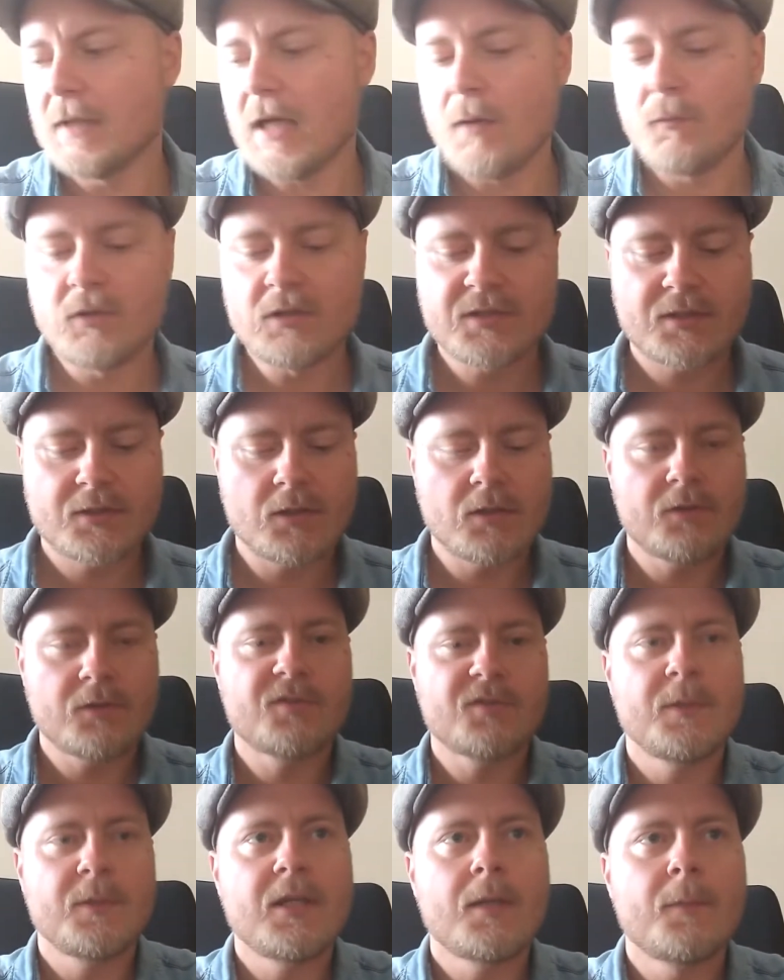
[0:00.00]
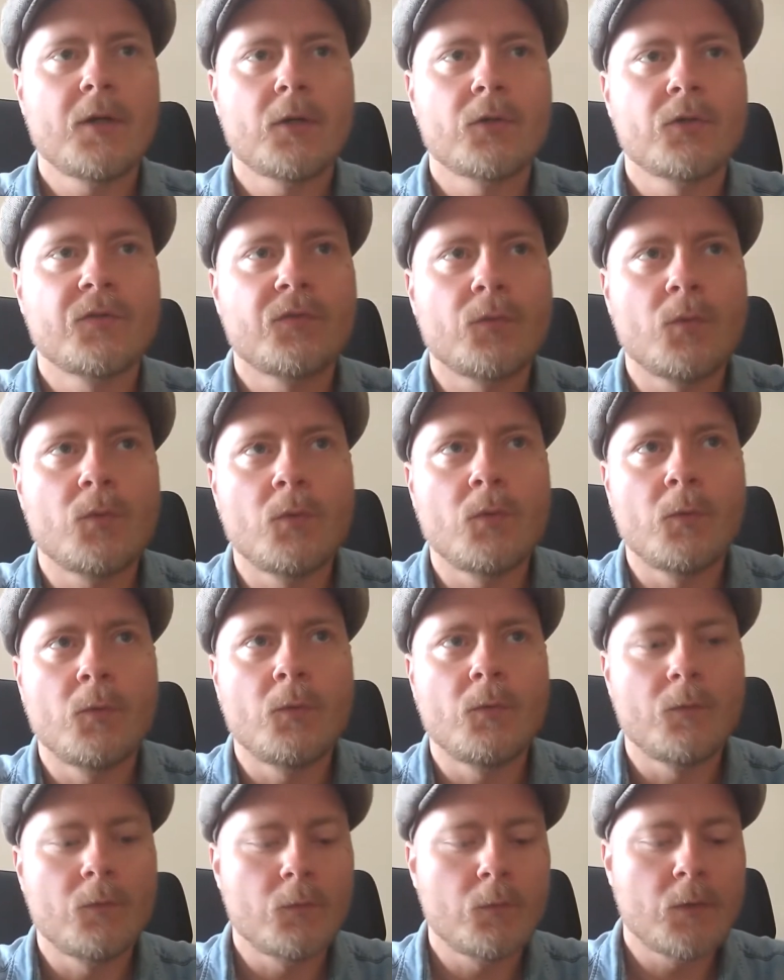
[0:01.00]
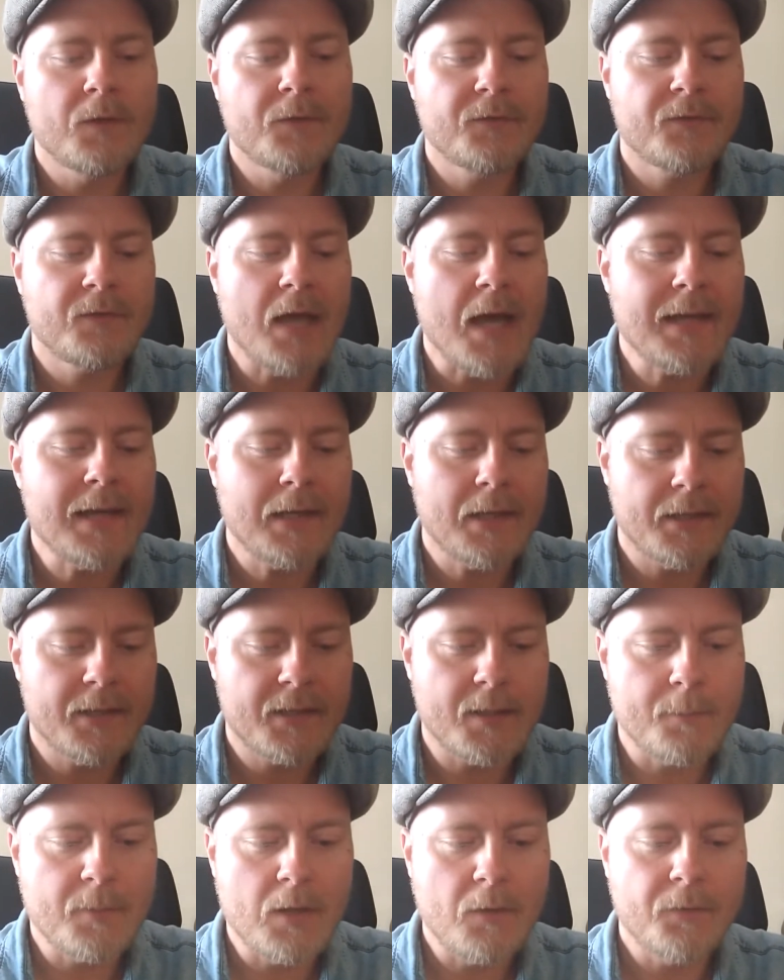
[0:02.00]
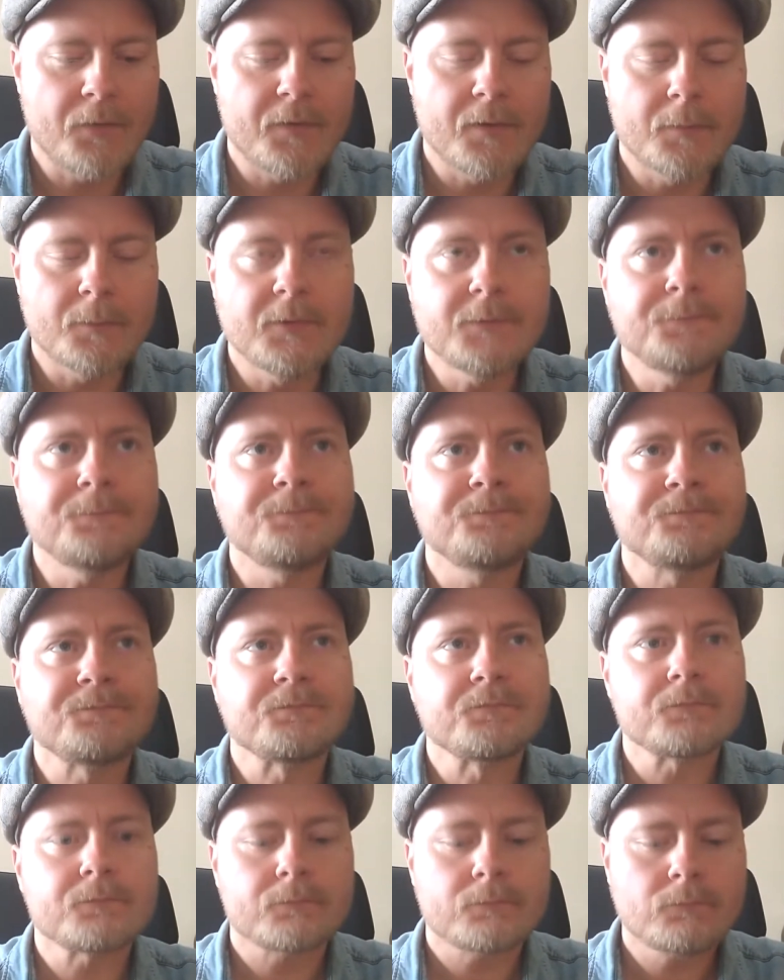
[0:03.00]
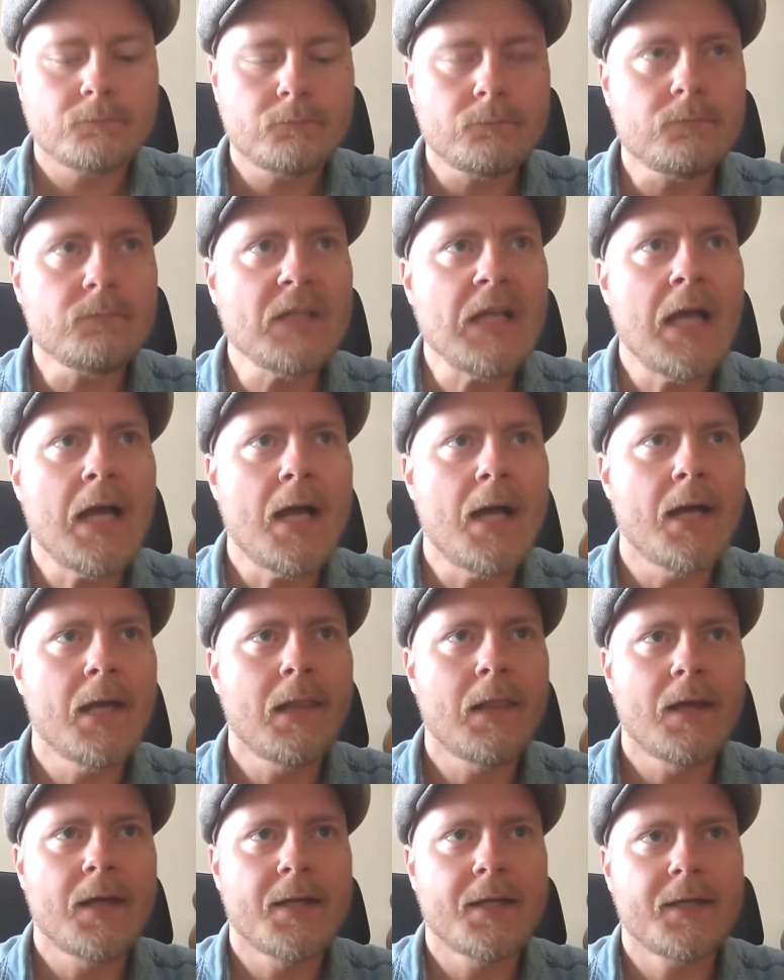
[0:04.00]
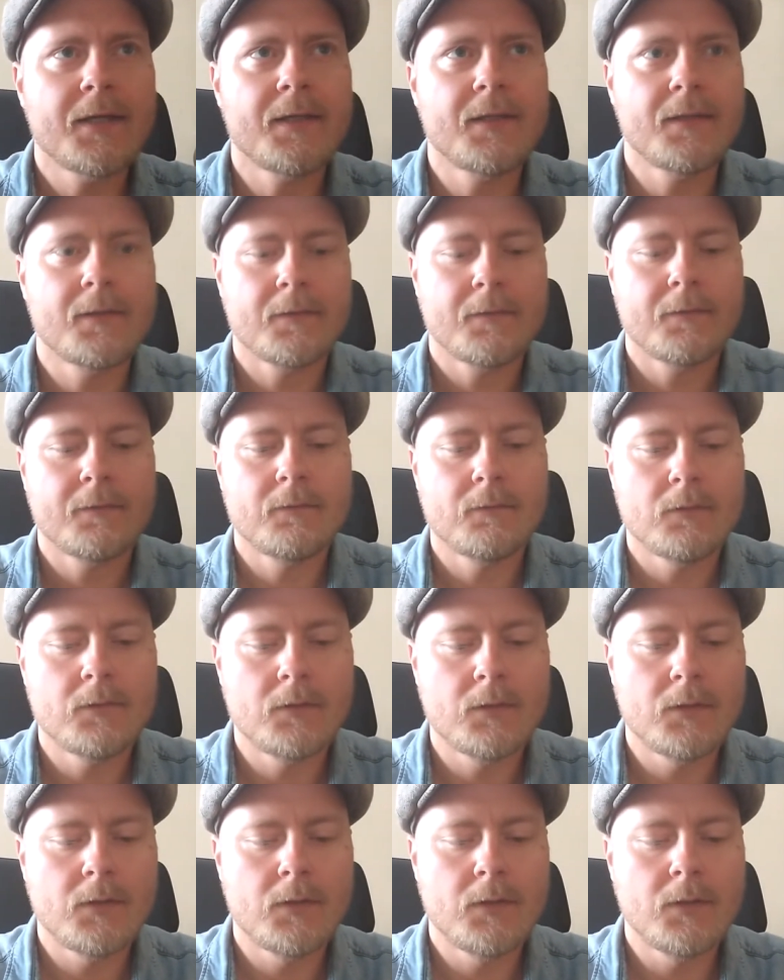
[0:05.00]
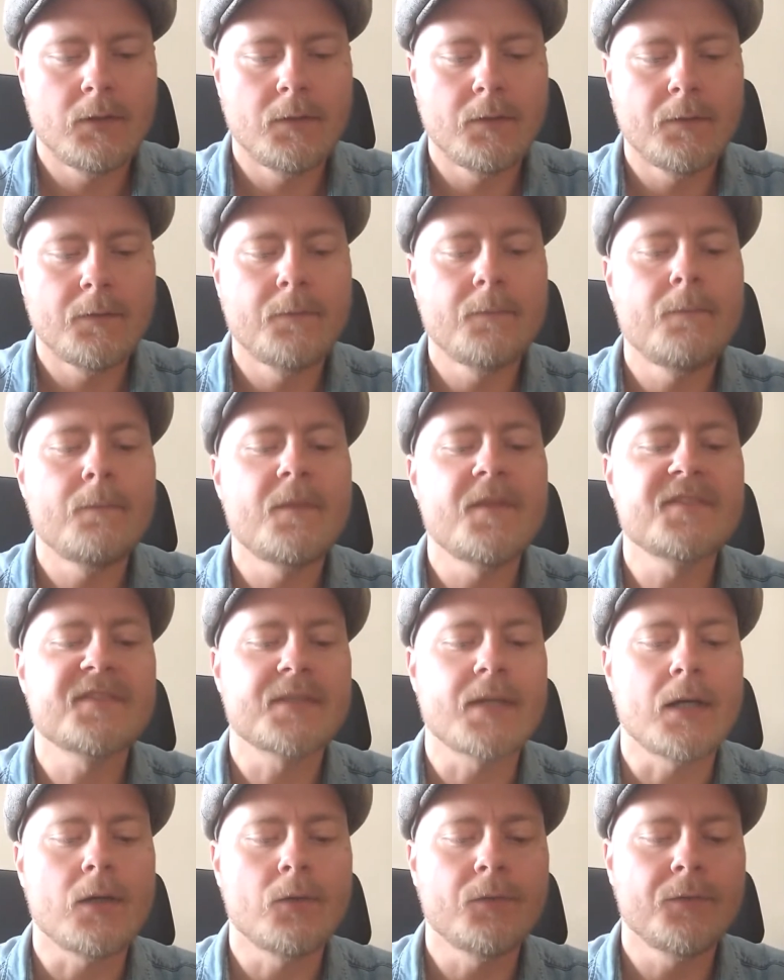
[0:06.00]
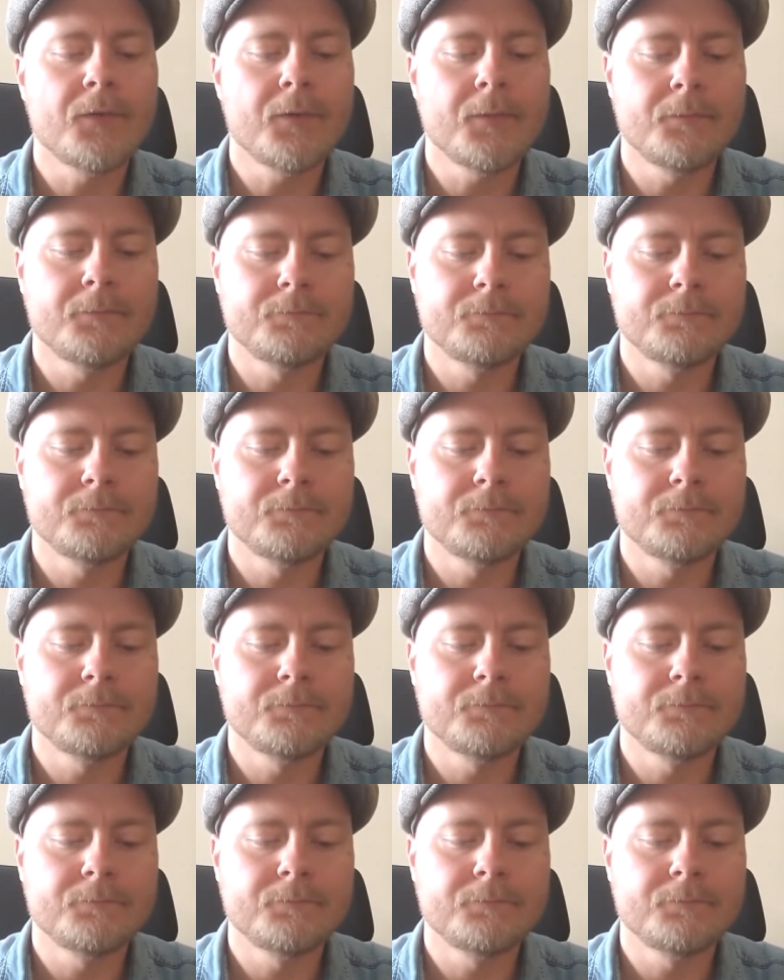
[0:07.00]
I will start to speak about what I like about them. I like the sound.